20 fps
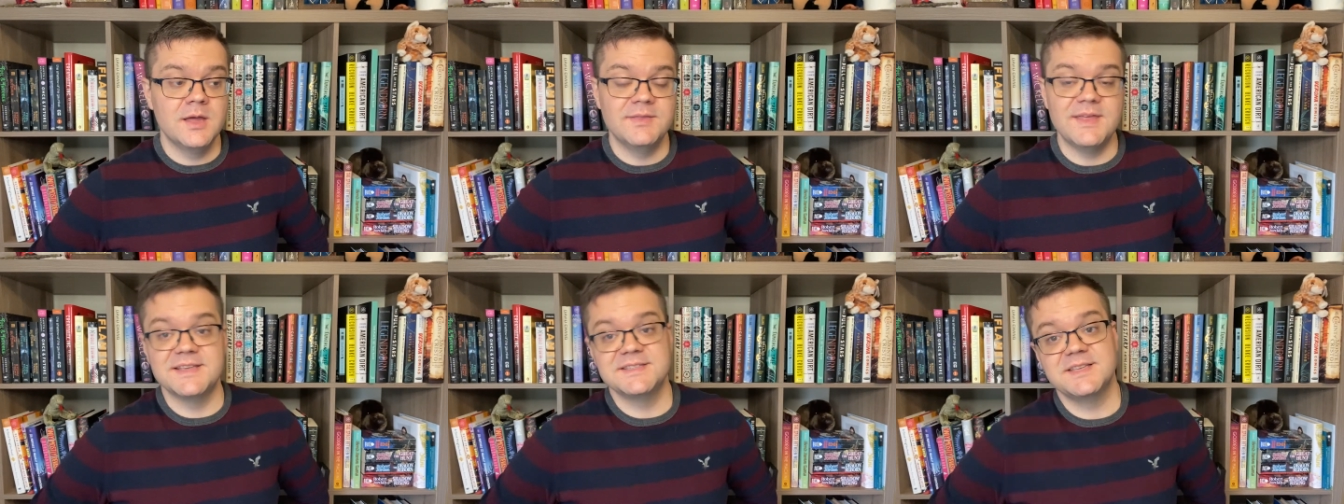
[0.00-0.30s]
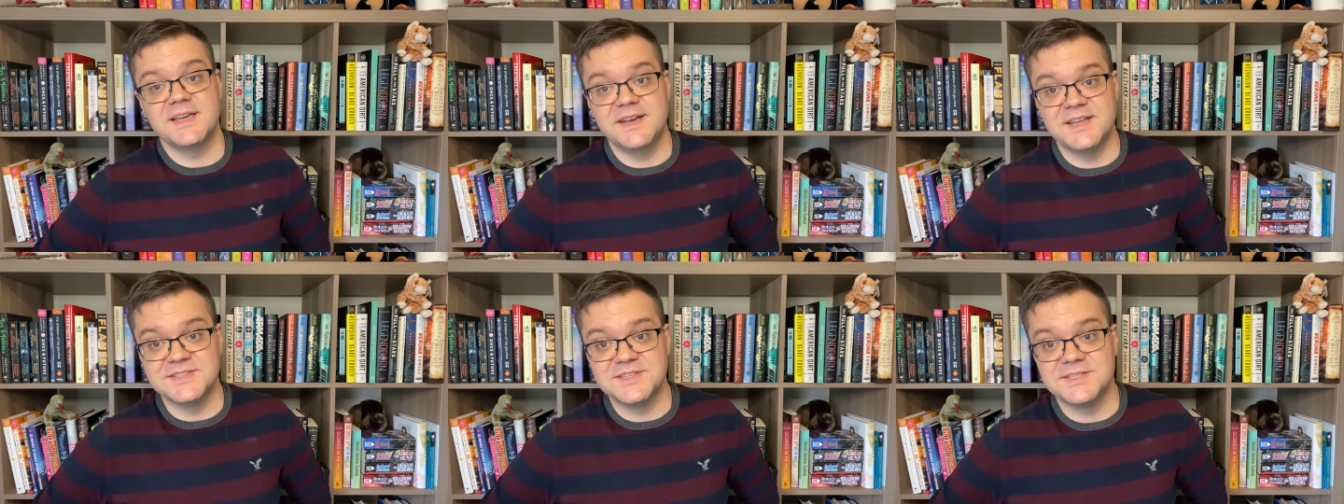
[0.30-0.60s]

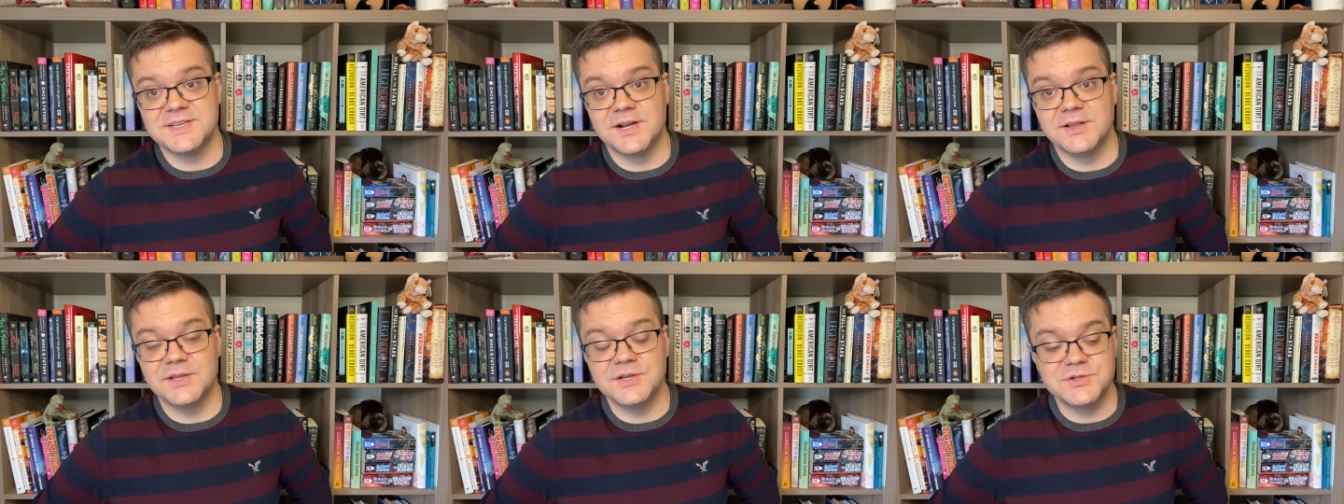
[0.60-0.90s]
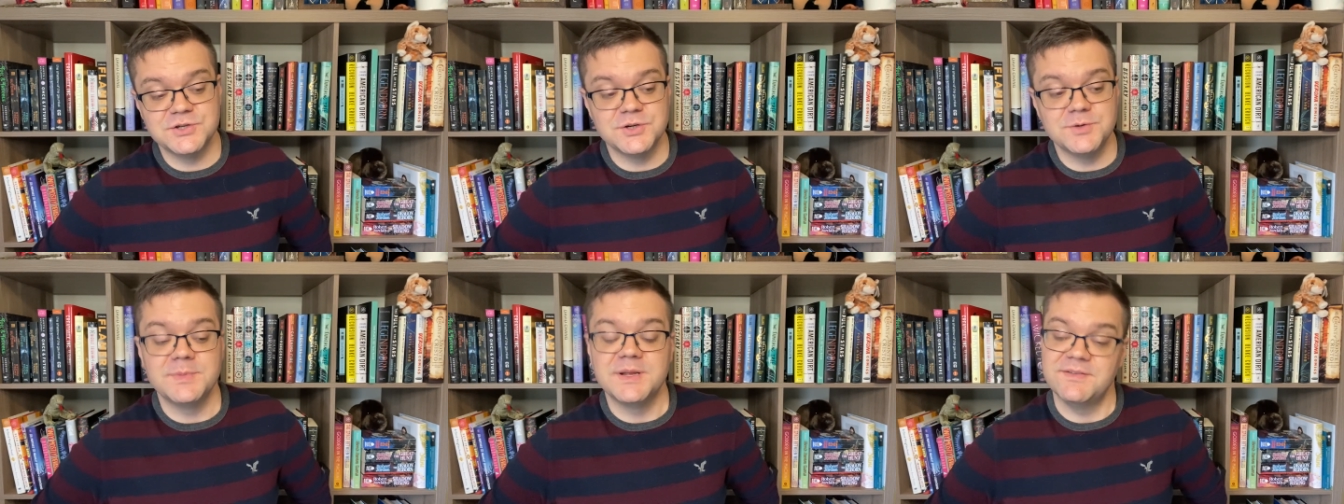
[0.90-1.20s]
That's not necessarily
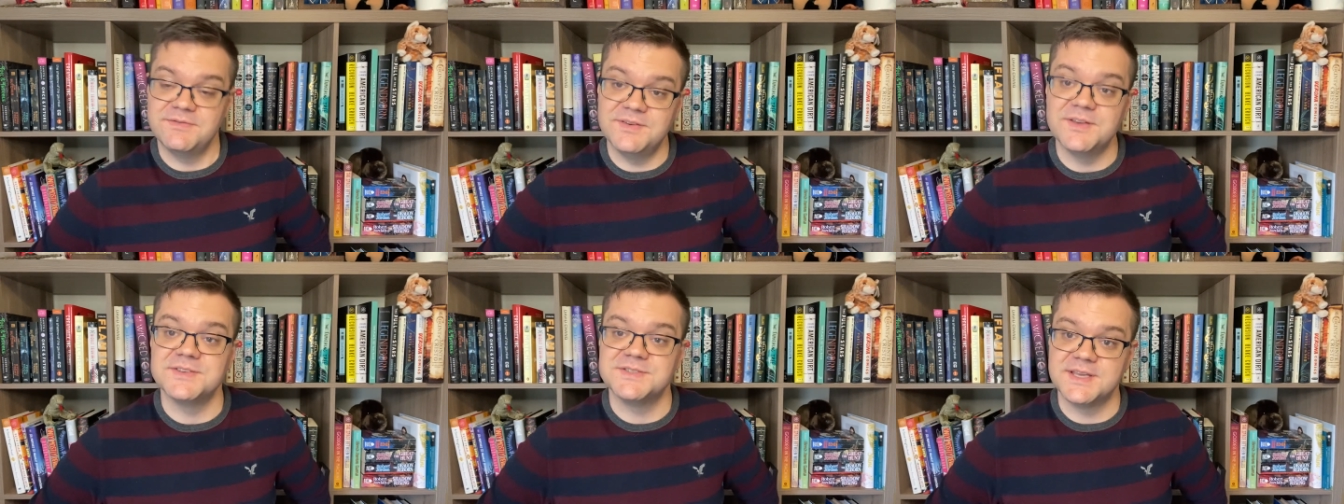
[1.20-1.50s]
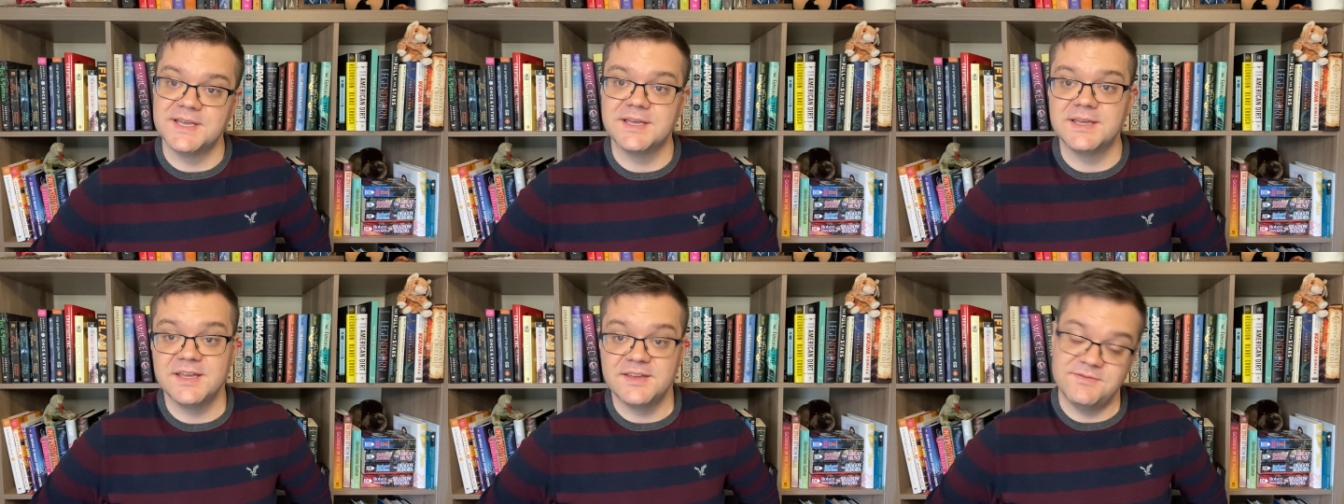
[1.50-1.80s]
true, but it feels
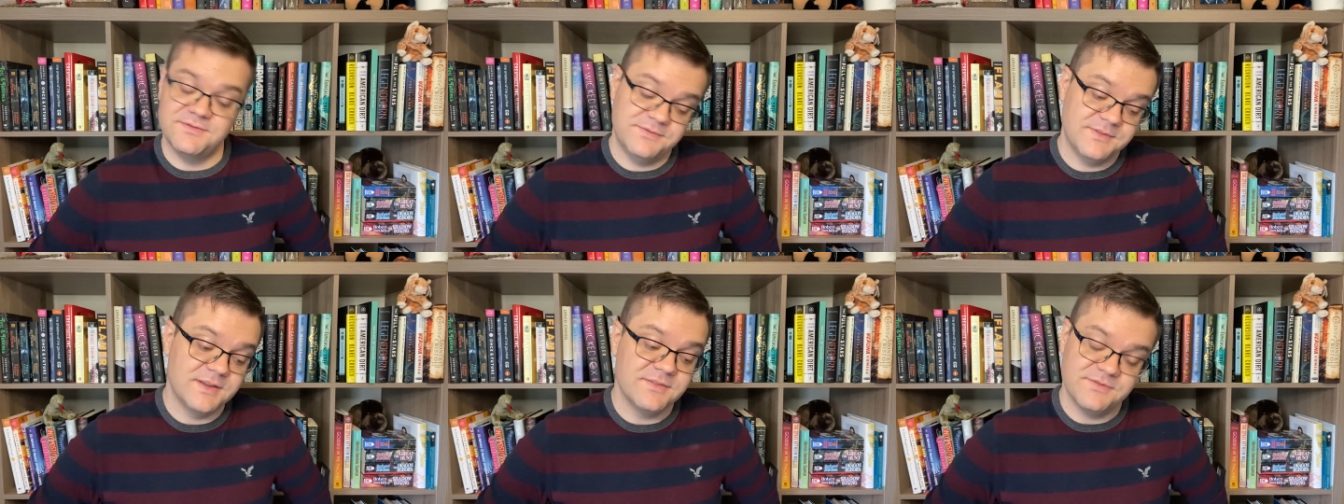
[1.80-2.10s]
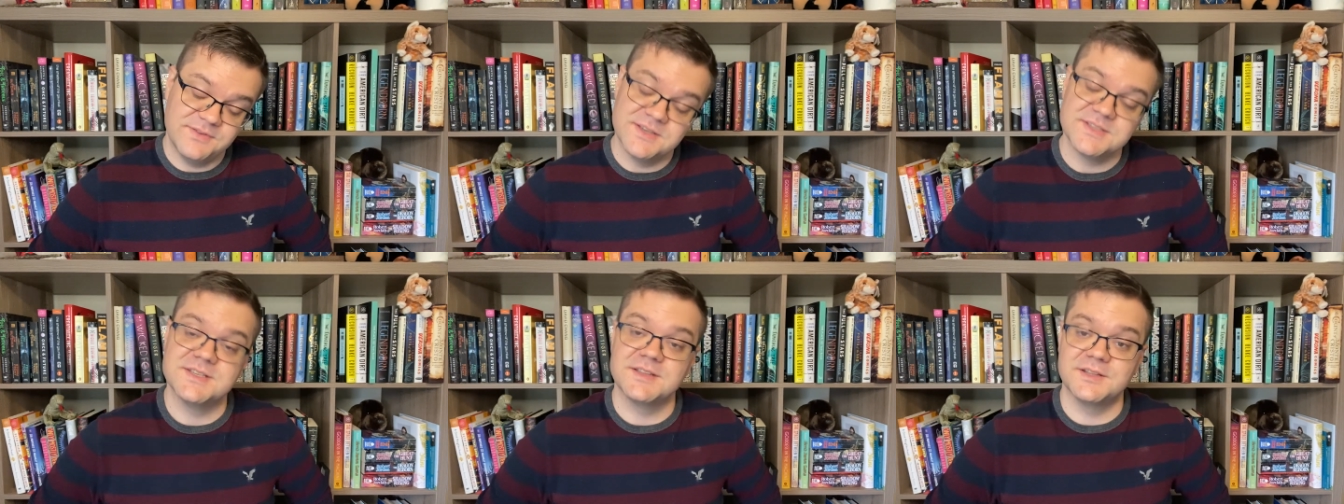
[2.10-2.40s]
like
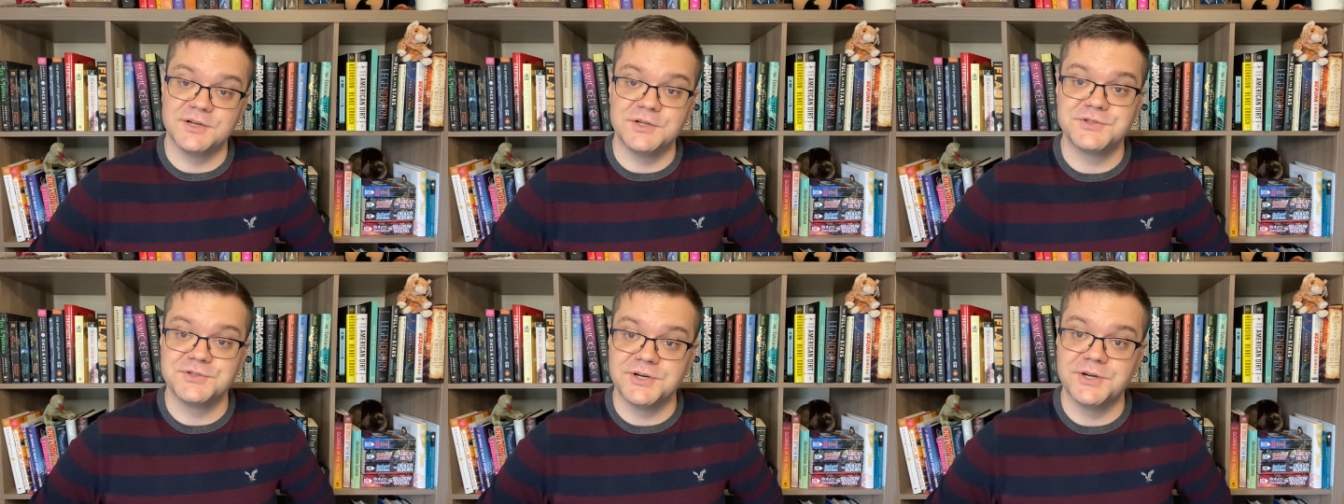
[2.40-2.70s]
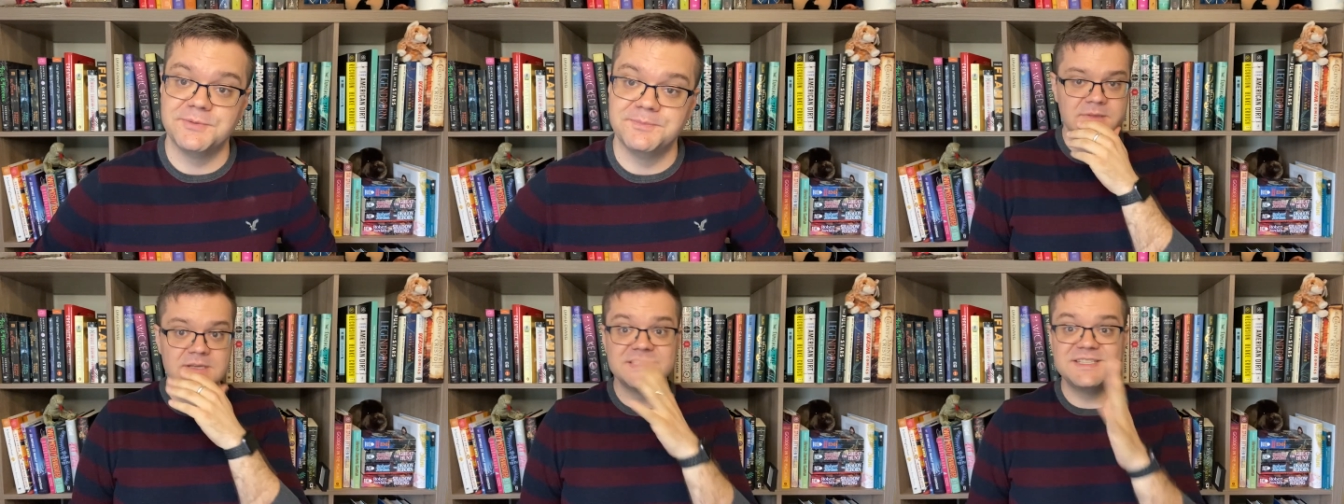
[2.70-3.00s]
it feels a little true.